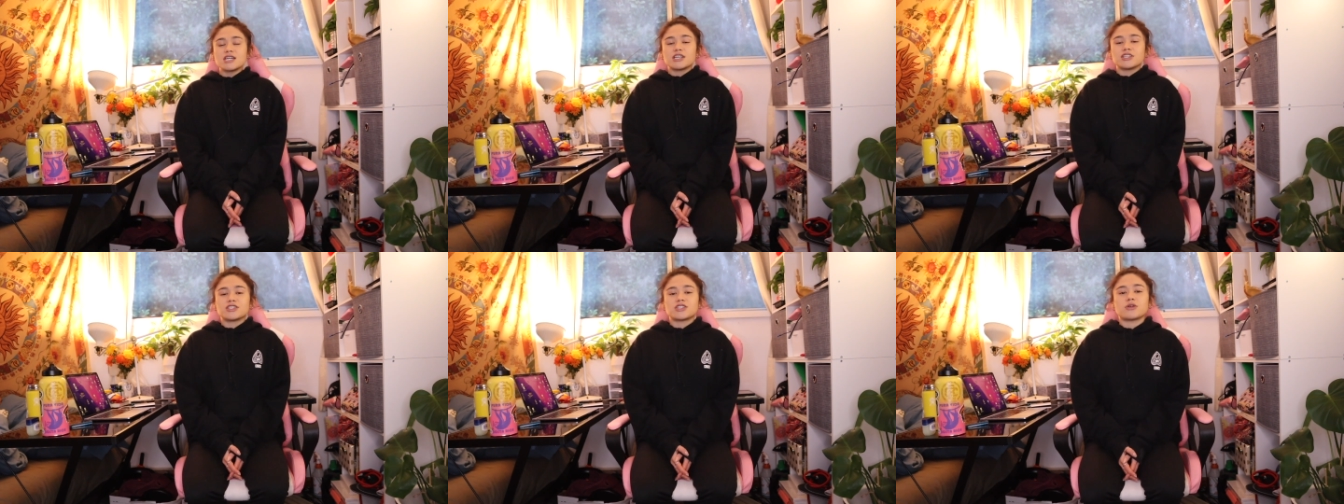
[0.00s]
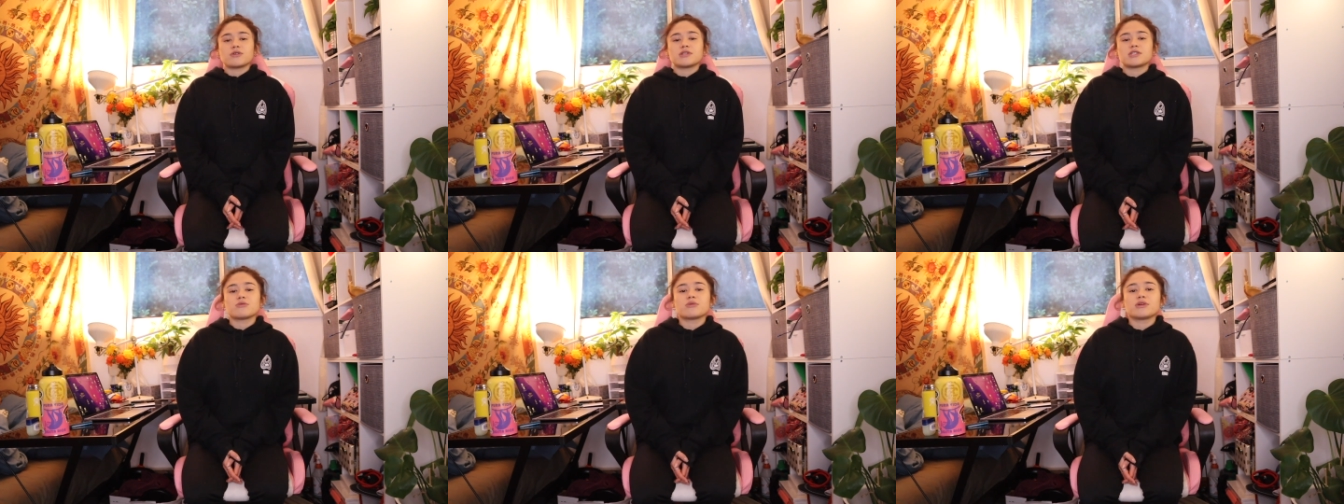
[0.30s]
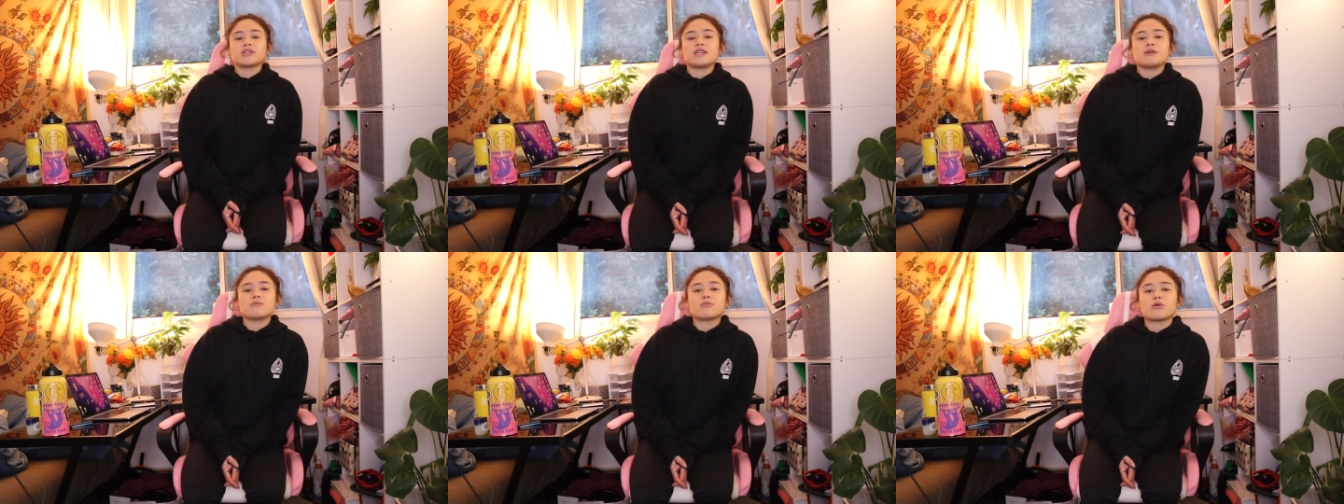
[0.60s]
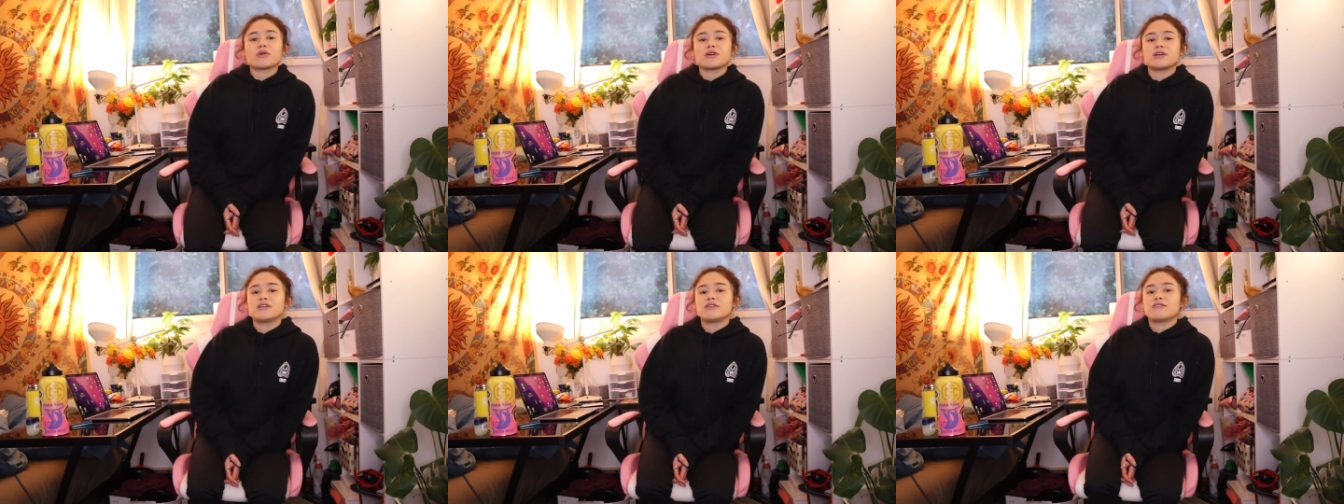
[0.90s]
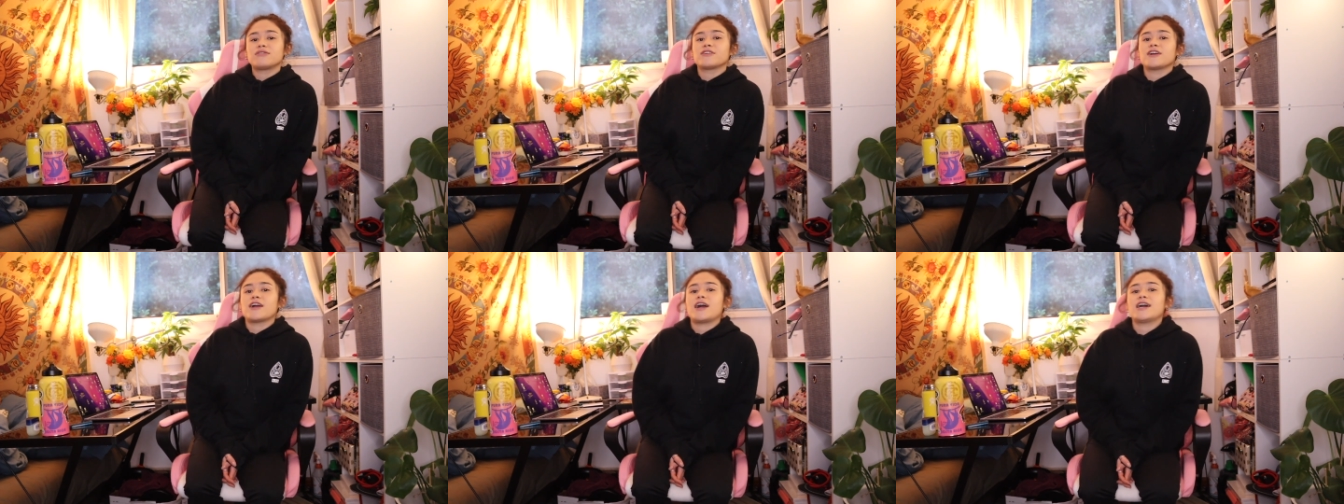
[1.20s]
So it's really
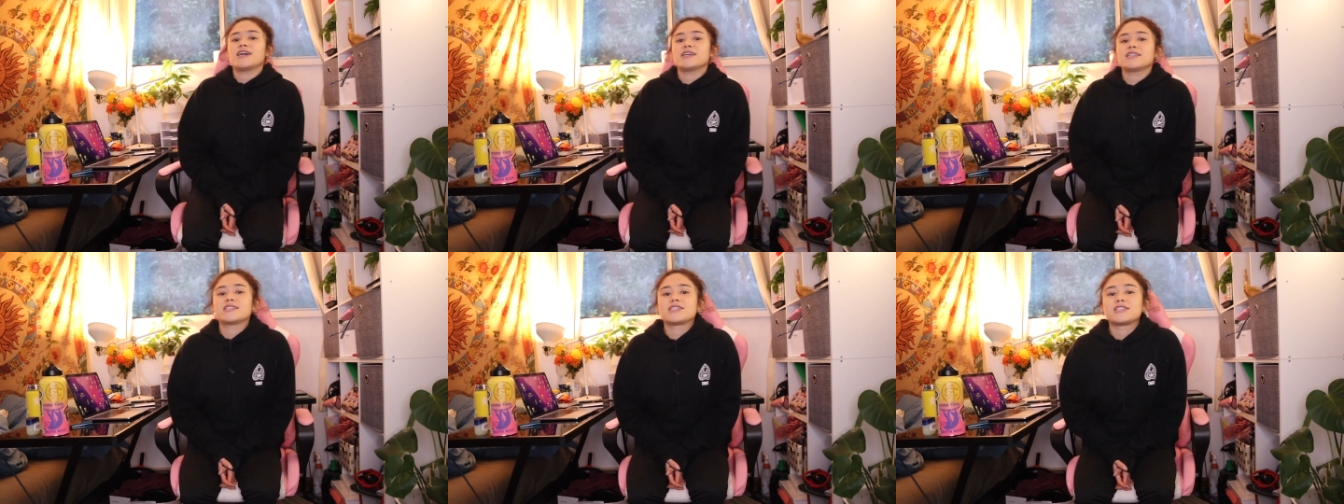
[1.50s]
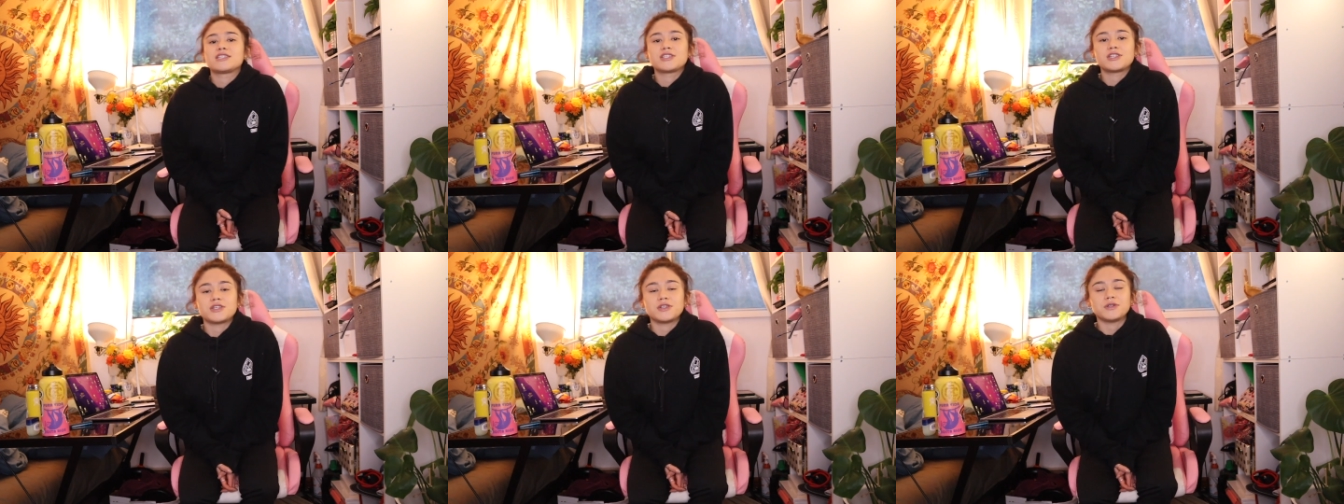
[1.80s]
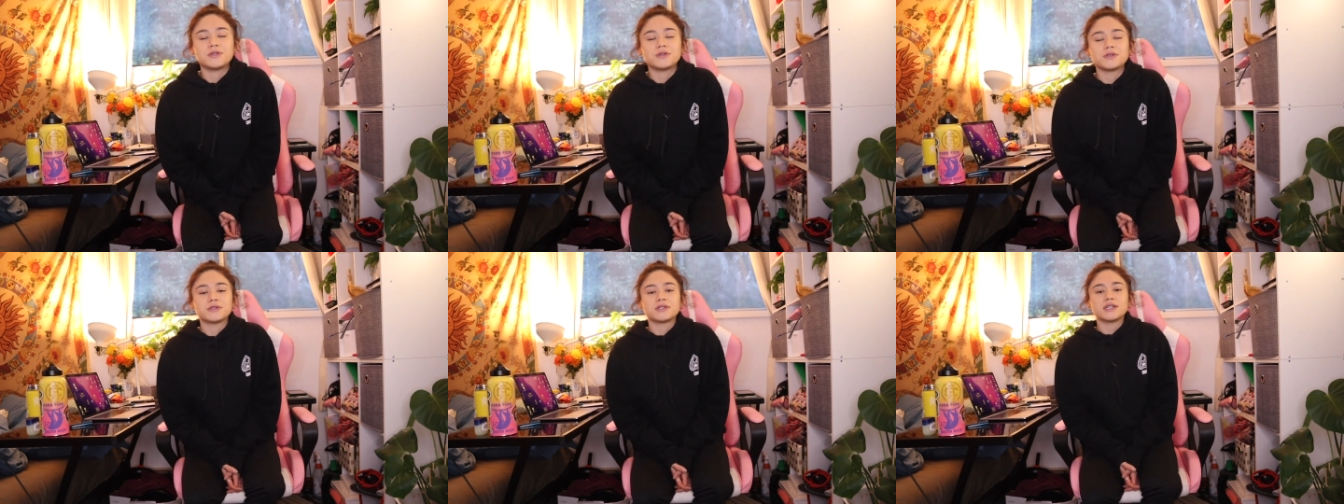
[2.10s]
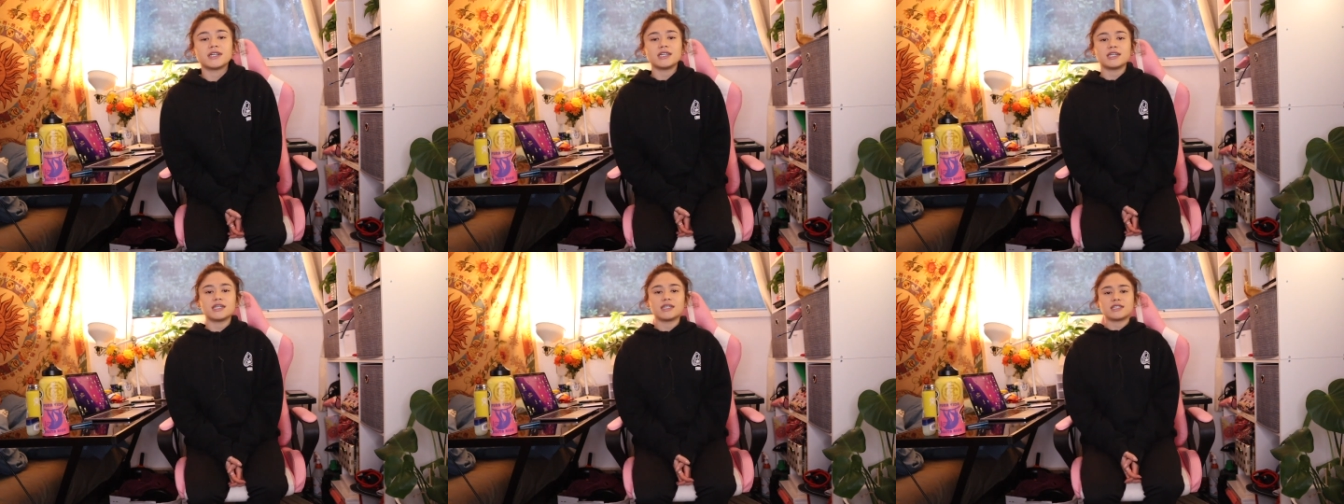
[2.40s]
important for us to